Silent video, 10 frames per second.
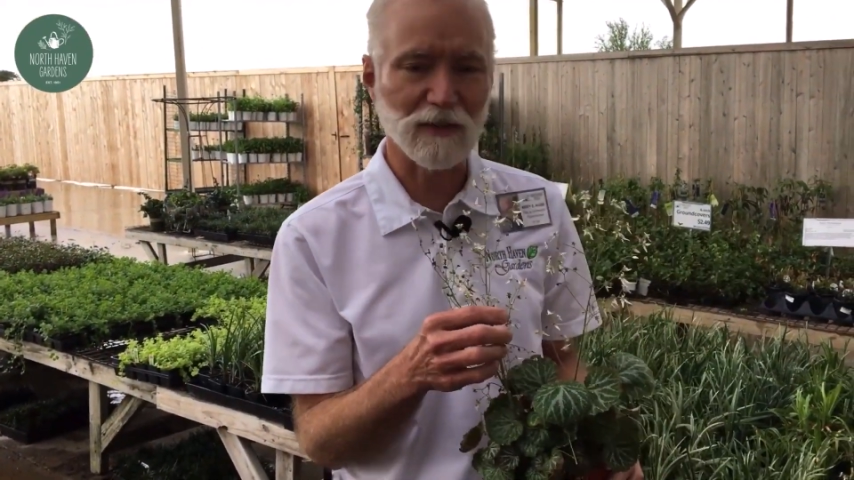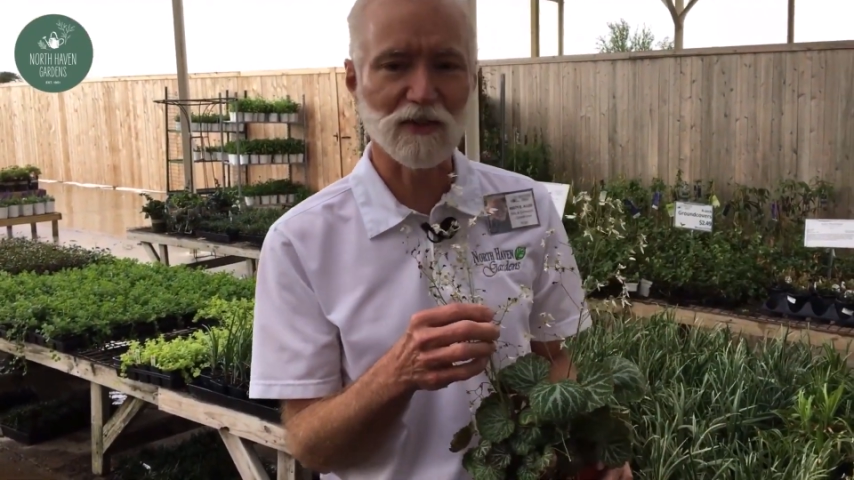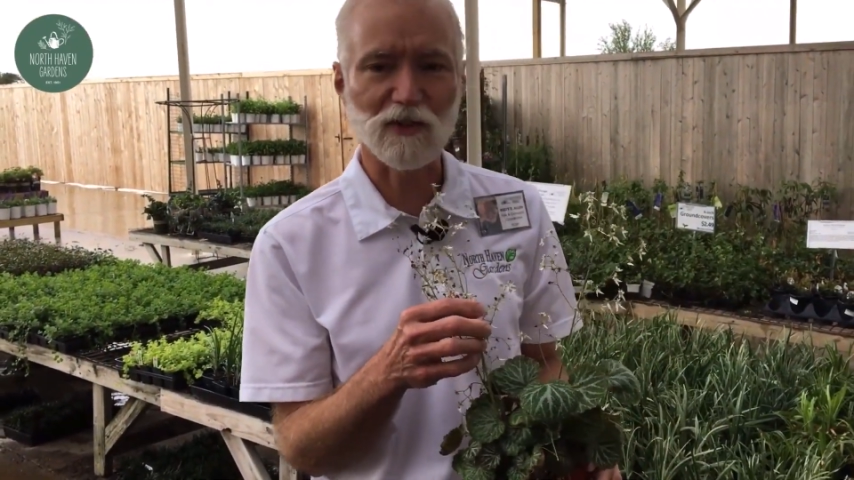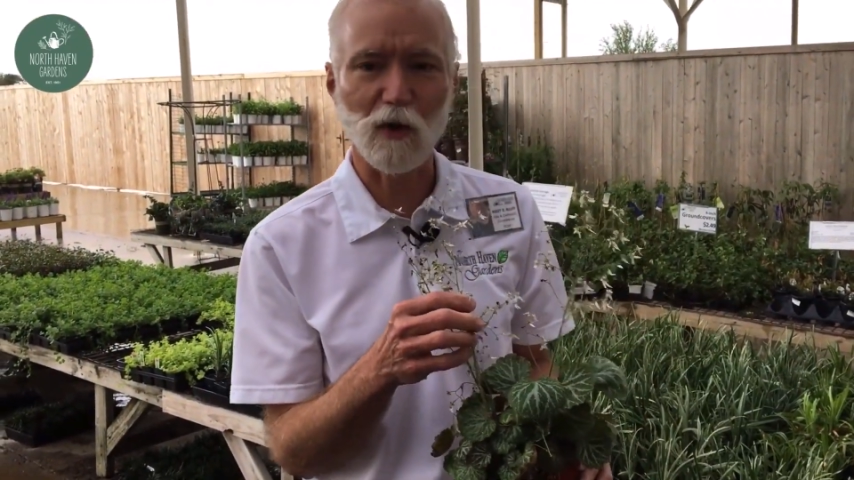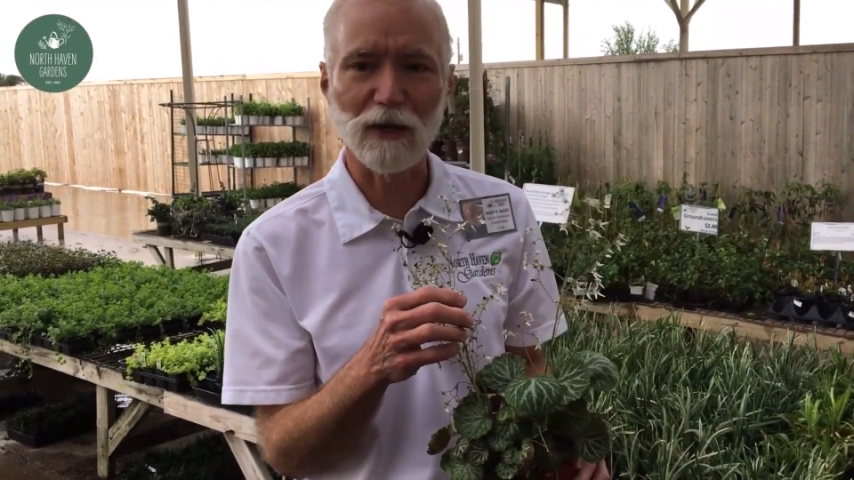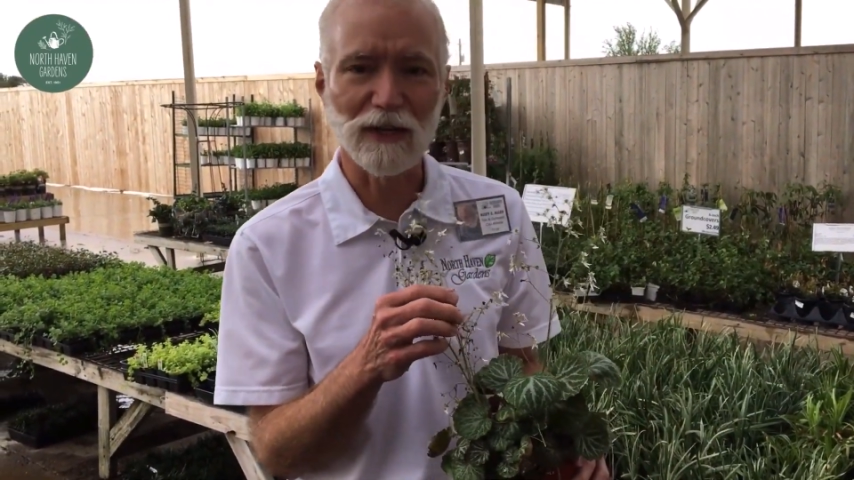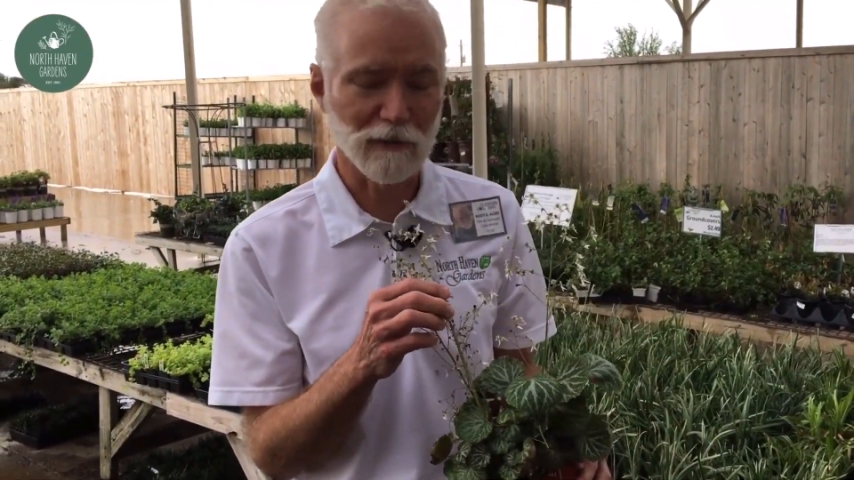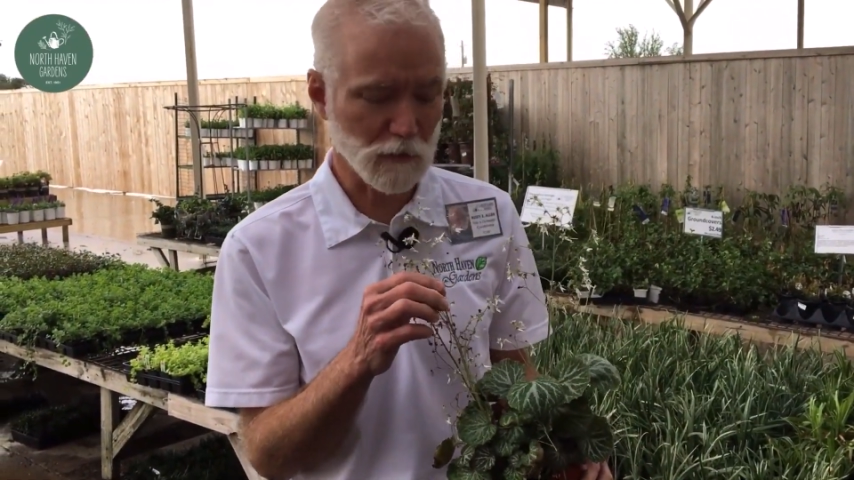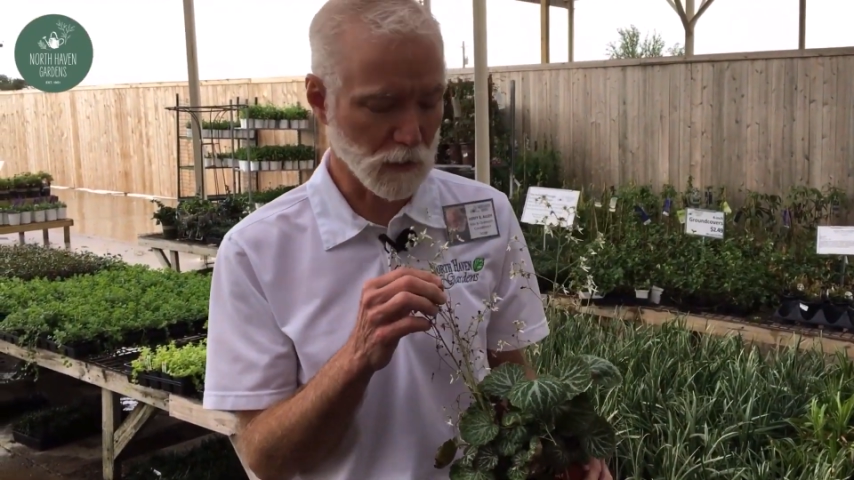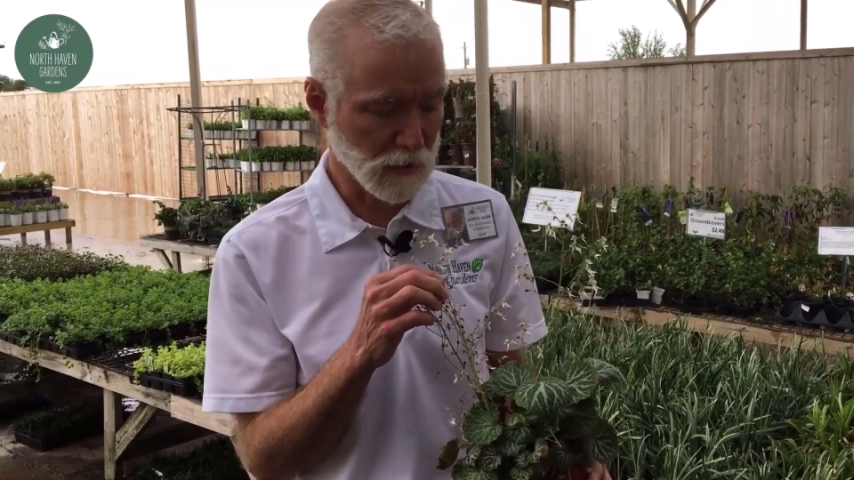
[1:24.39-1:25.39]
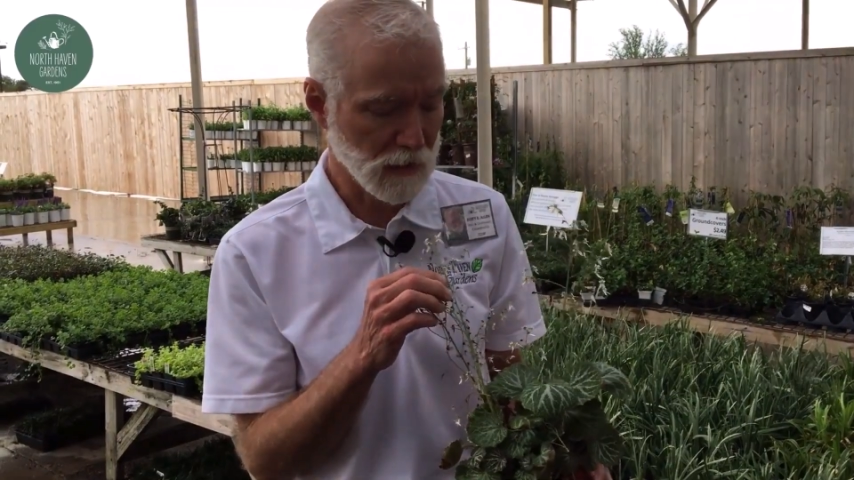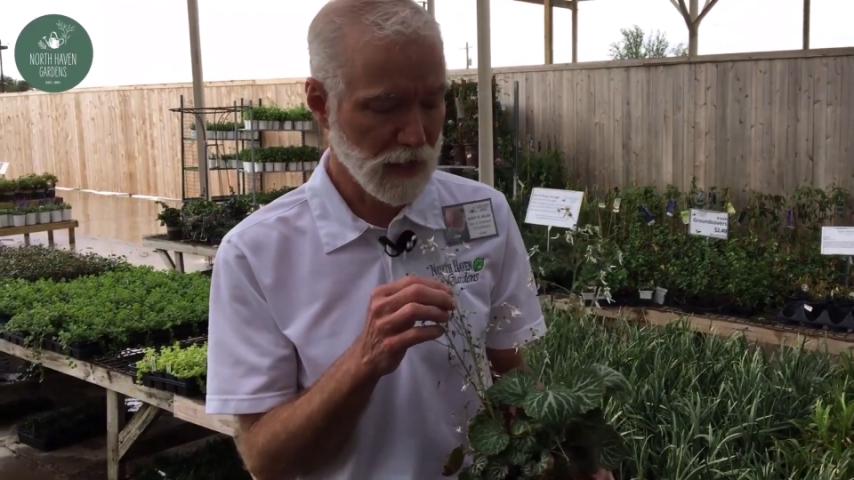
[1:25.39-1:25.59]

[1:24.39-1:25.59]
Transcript: stolonifera.